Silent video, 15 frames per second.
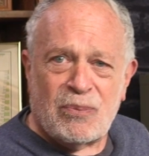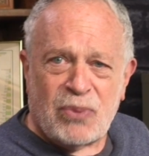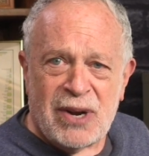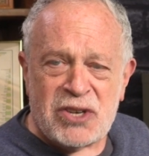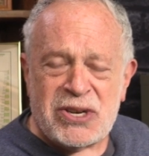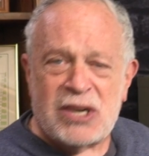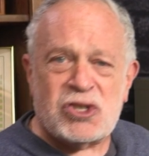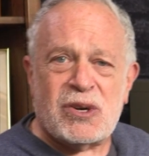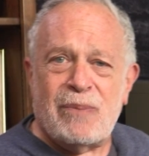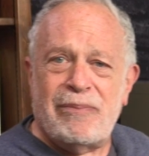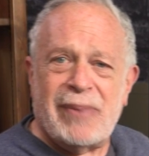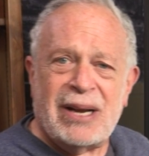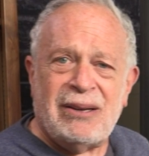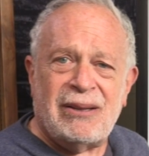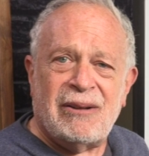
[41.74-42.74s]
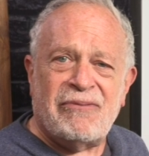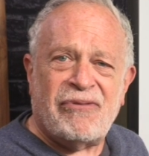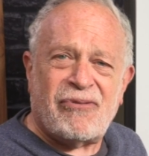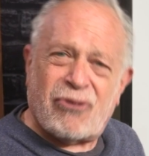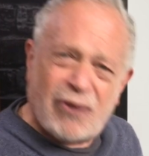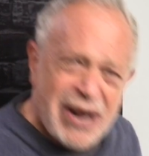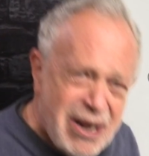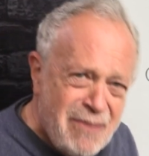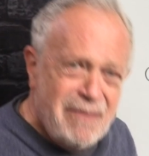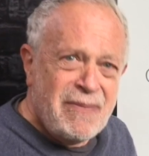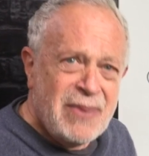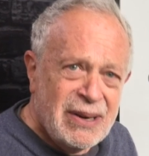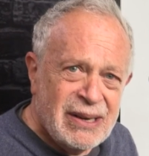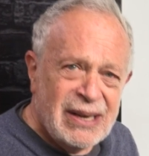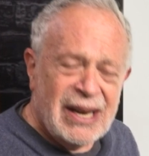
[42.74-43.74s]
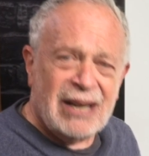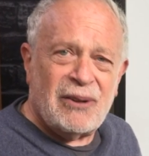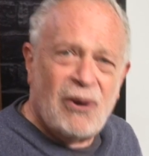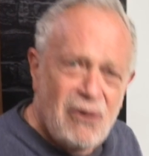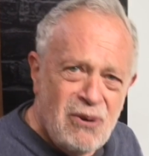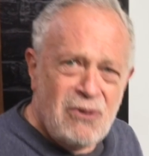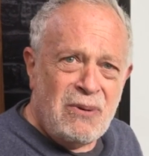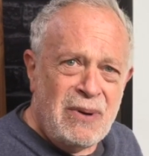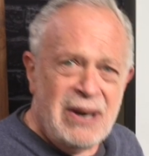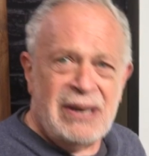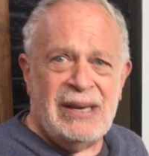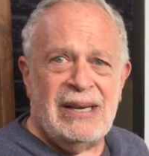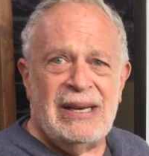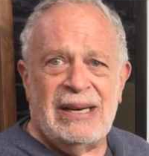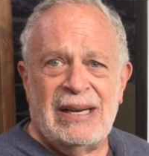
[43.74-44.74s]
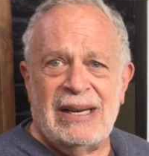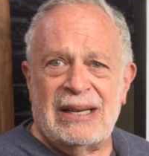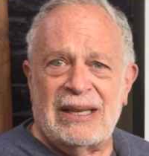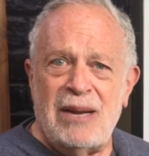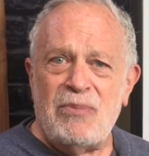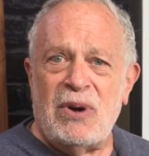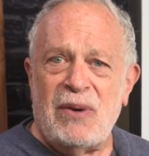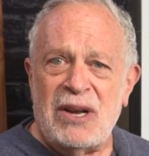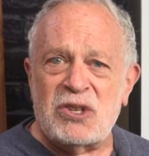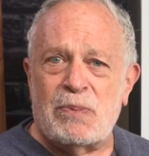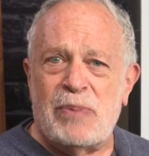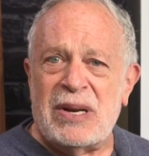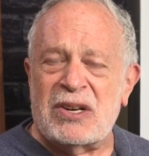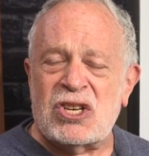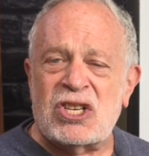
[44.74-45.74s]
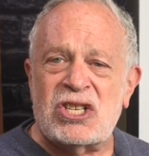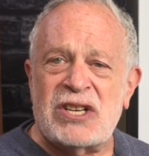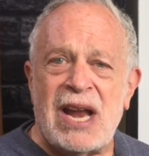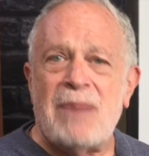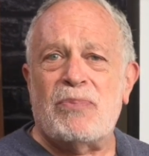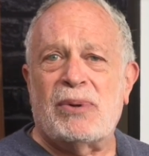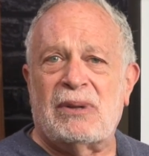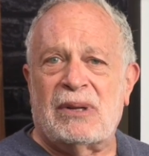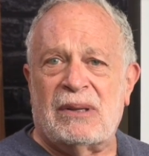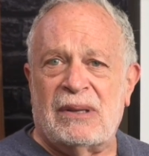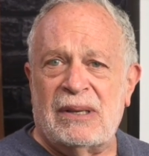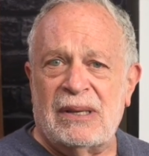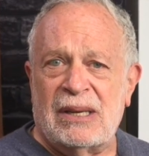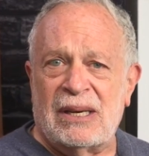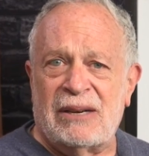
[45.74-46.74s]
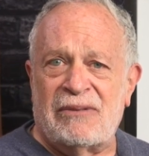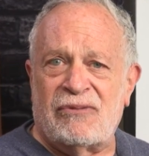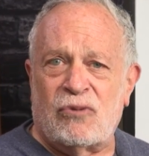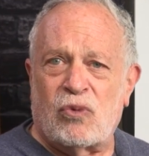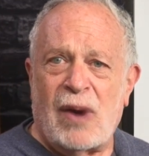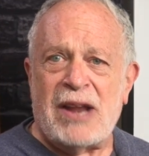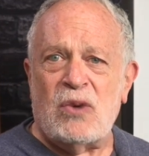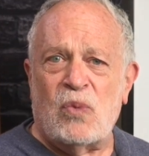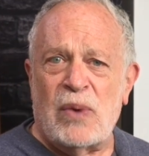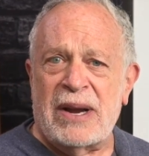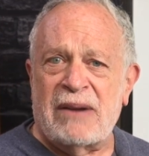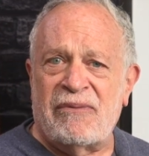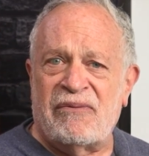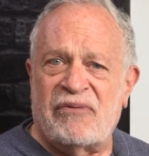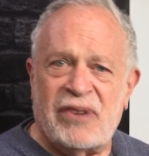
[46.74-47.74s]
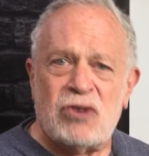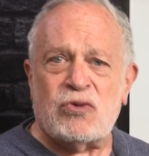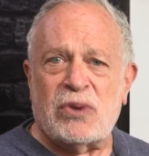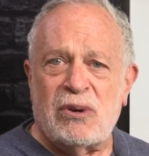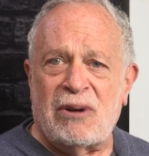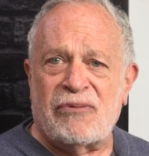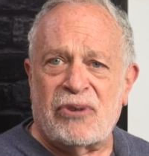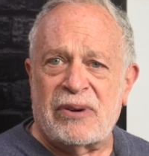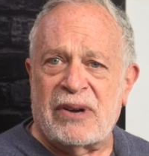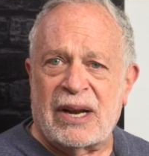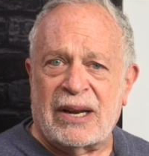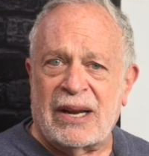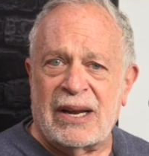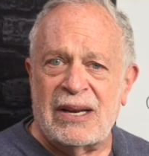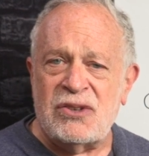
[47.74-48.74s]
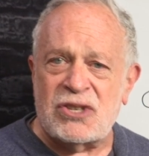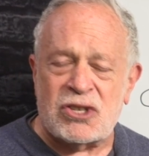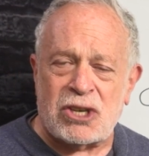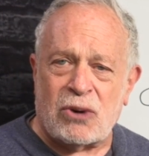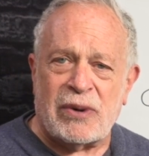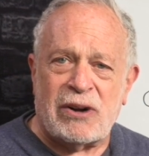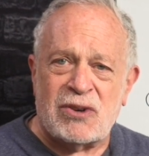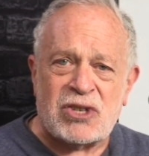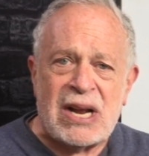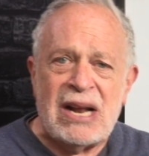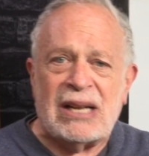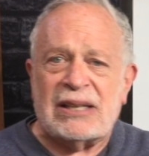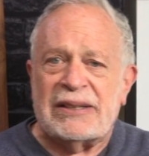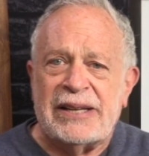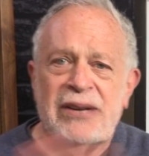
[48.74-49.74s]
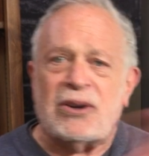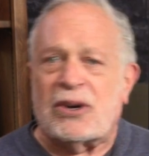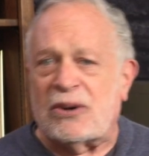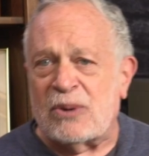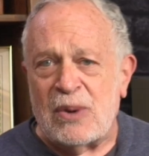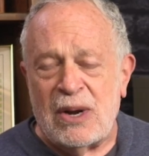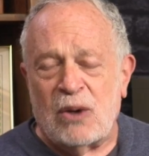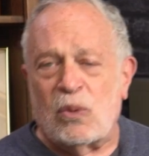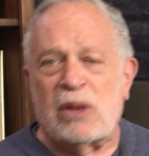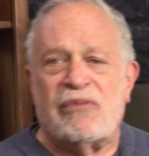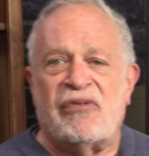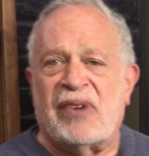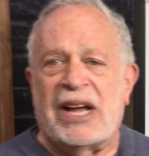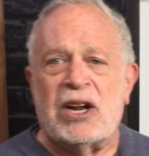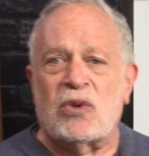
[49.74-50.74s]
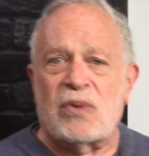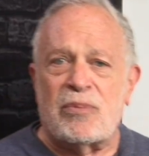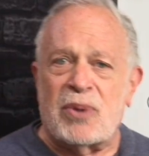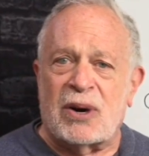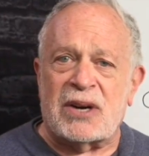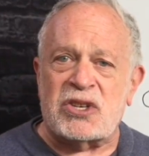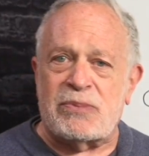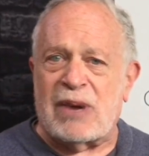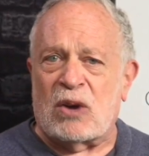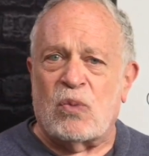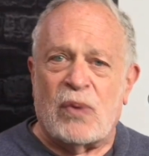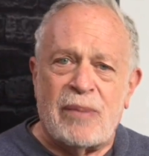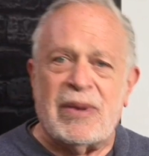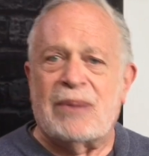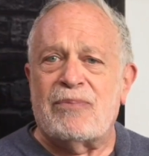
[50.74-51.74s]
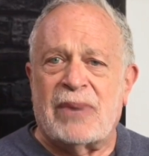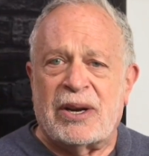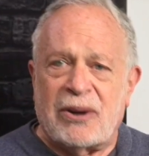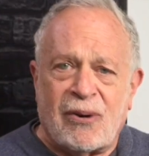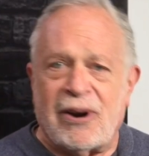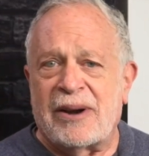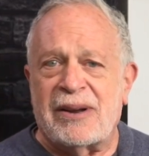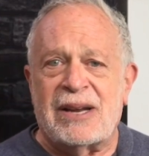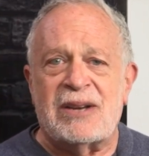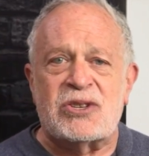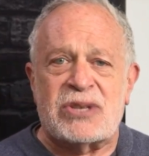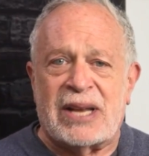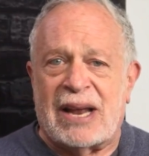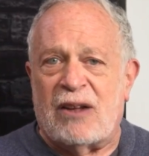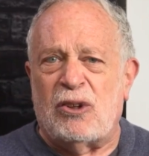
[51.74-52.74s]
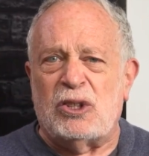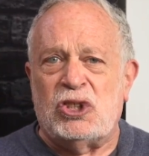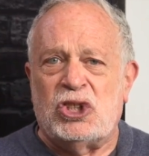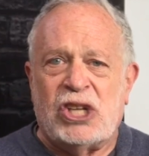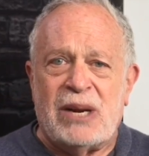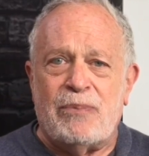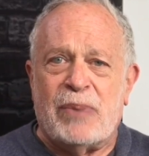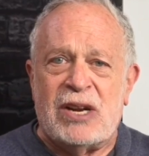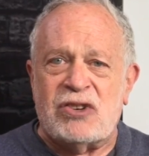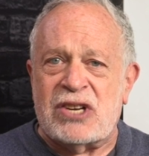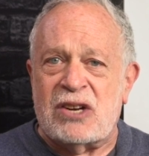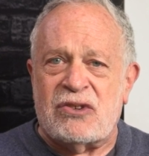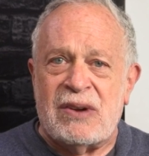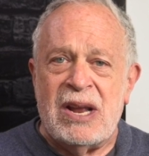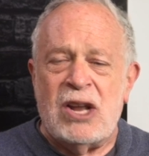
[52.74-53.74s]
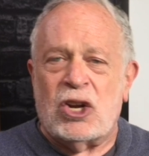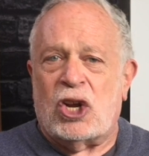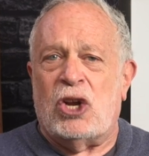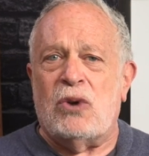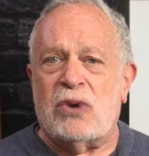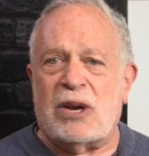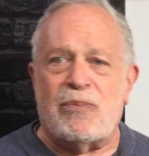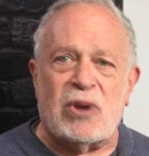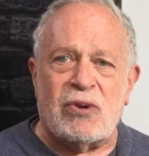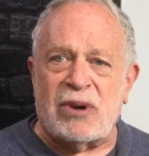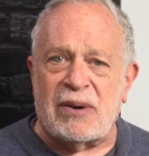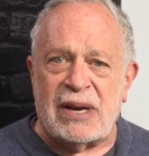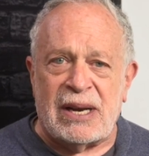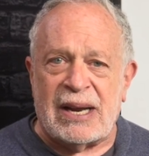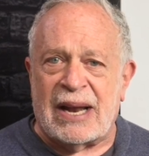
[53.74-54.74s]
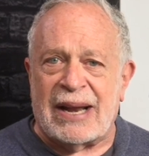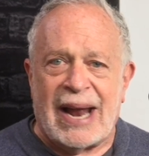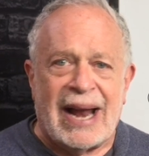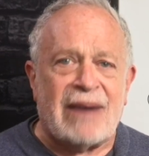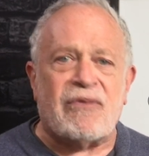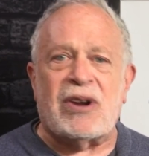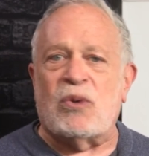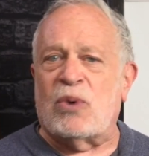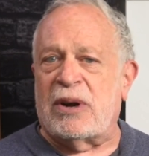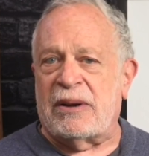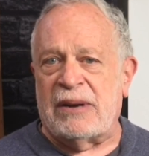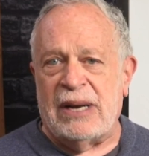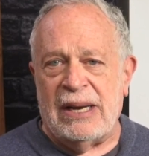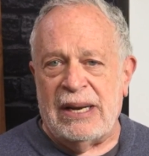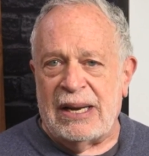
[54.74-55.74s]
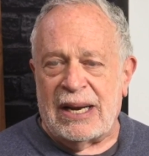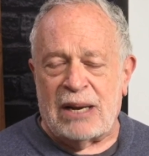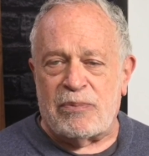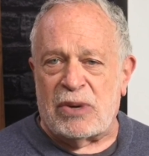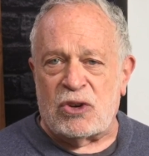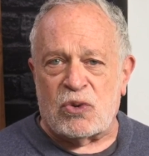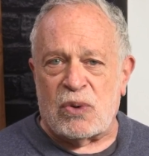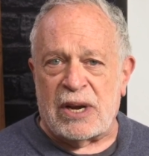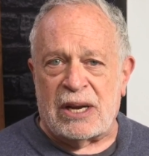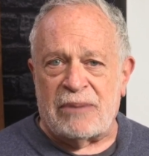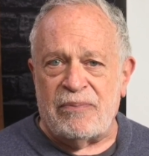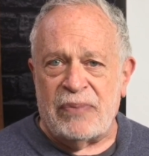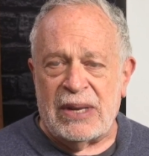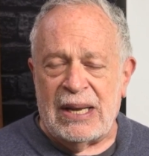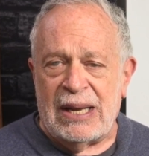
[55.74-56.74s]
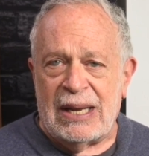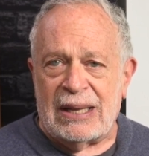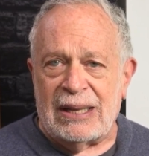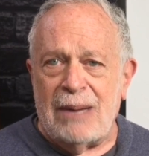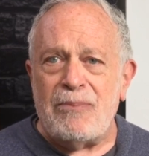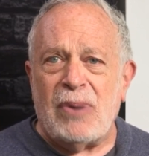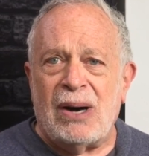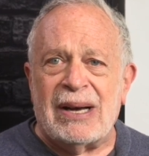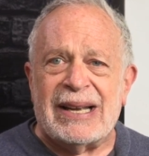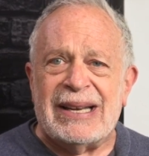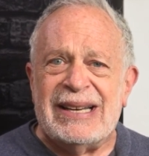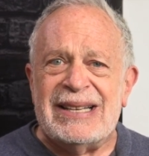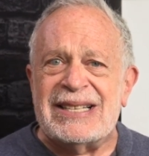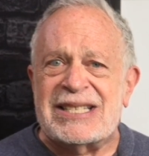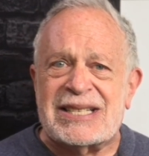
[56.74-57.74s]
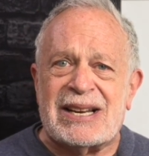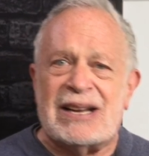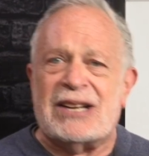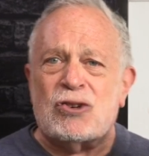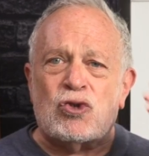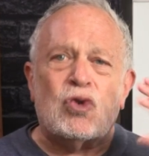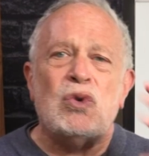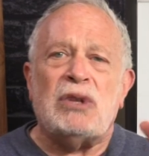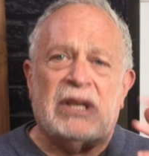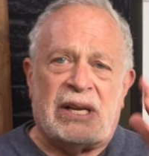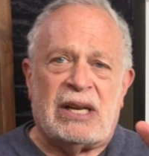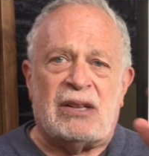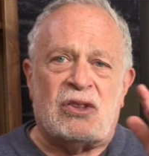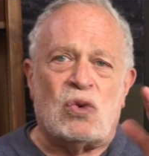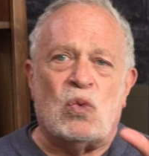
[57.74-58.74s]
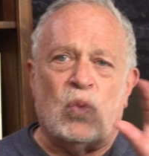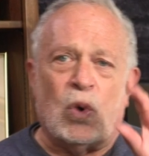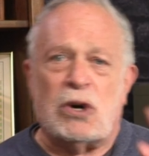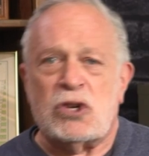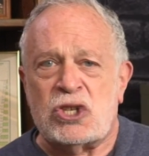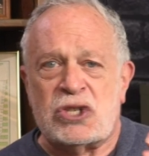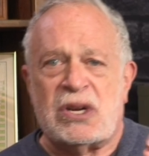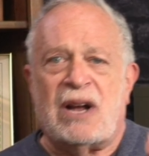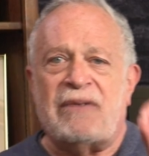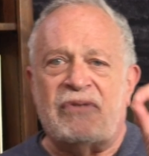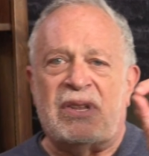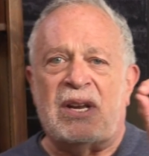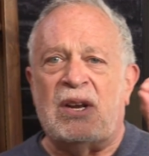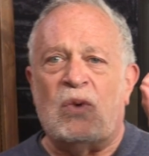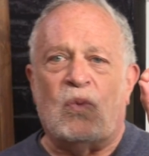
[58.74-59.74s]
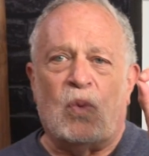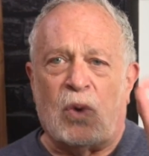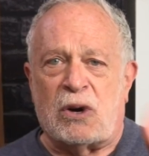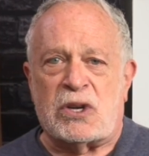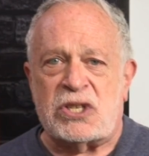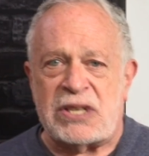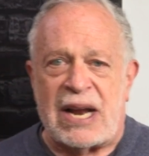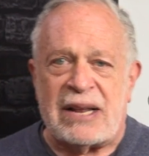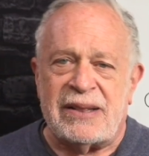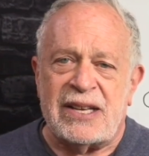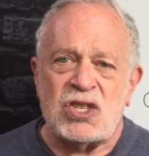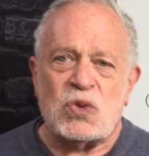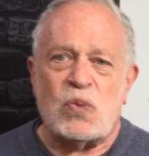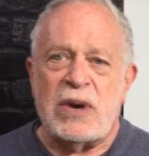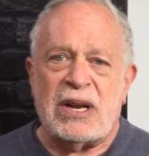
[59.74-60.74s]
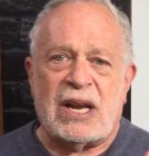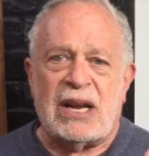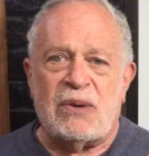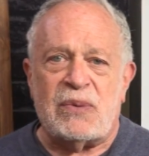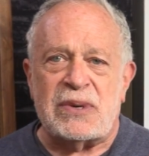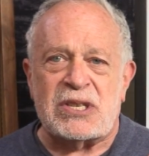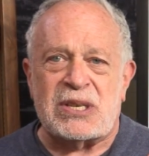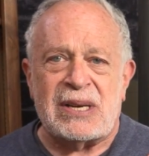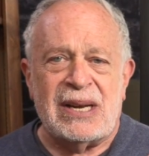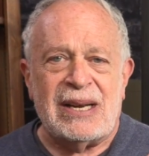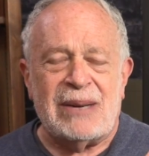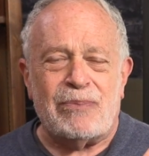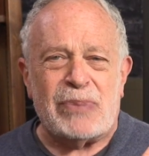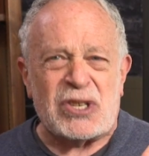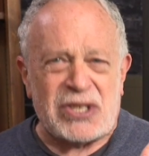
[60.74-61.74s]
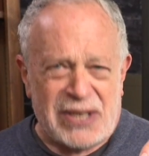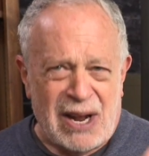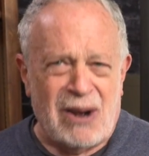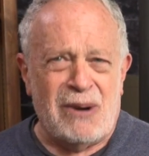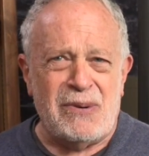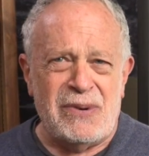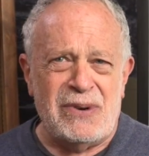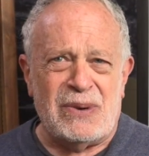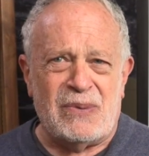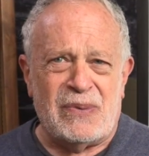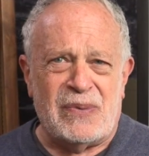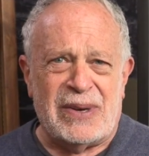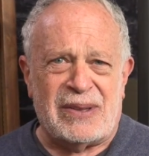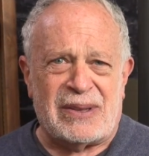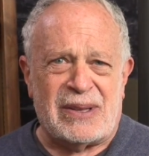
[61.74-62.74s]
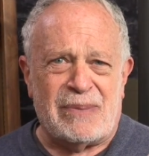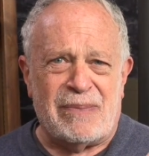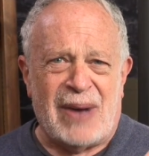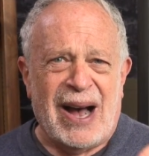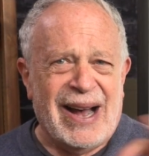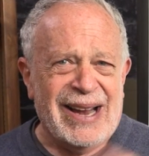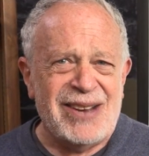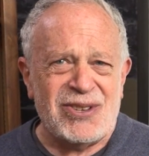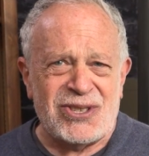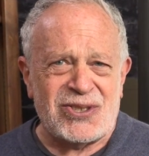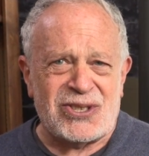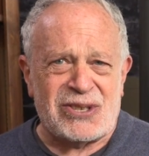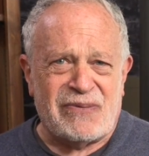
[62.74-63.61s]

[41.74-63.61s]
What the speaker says: the Presidential Medal of Freedom. Hello? Limbaugh has been a staple of right-wing vitriol for decades. His career is littered with vile remarks about women, minorities, the LGBTQ community, and everyone in between. Limbaugh is truly the worst of the worst. And this week he was bestowed with the highest